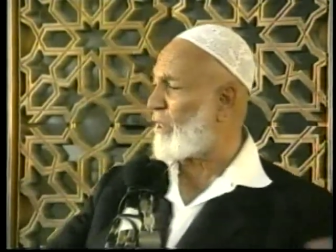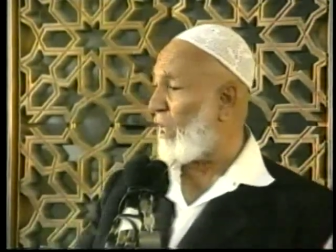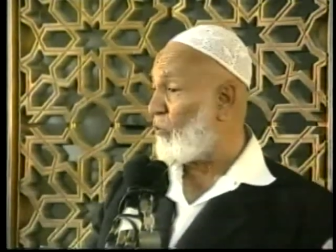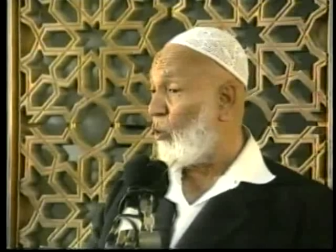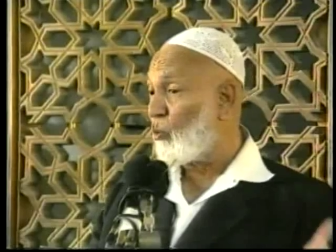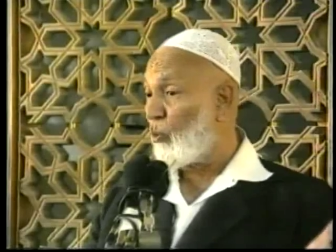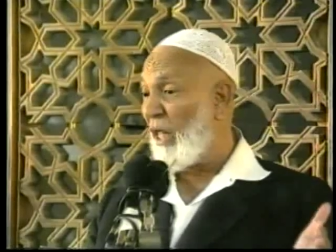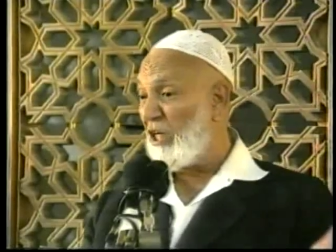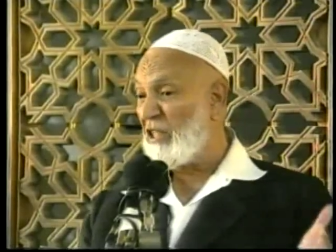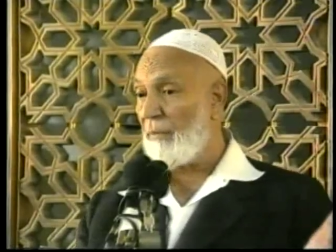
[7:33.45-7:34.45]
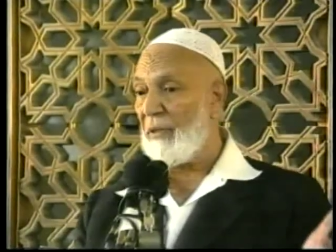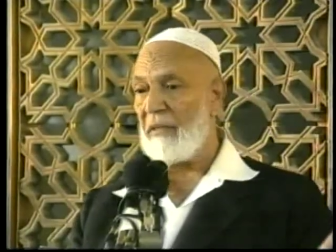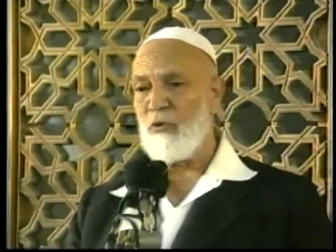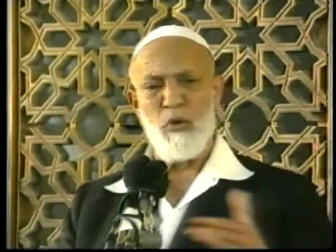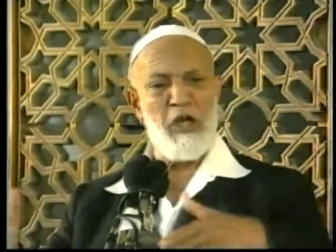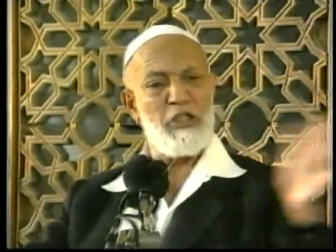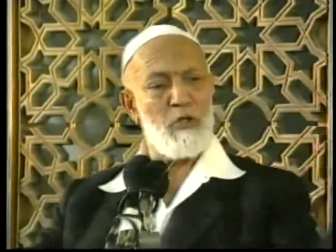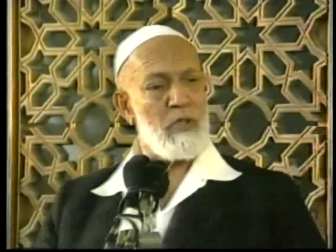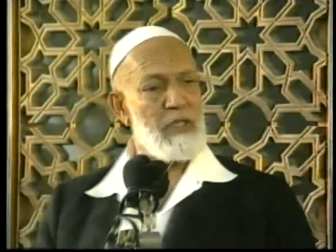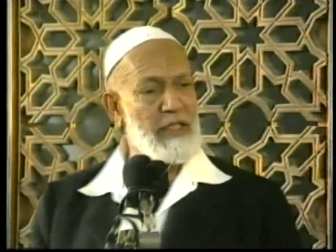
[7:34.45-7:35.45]
on earth can go through that discipline. No
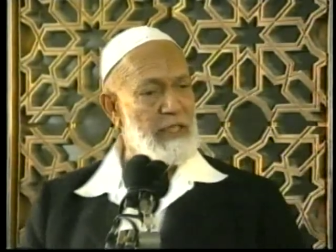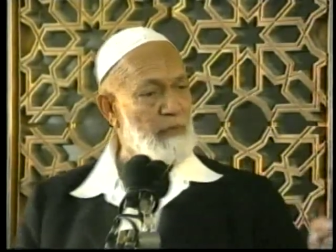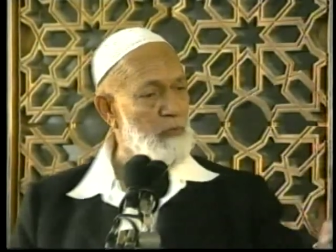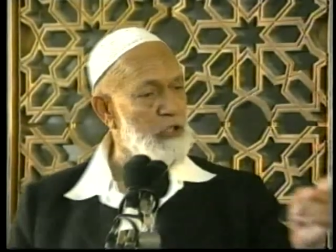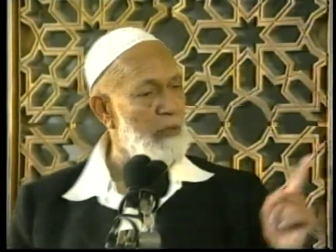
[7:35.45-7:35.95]
nation on earth except the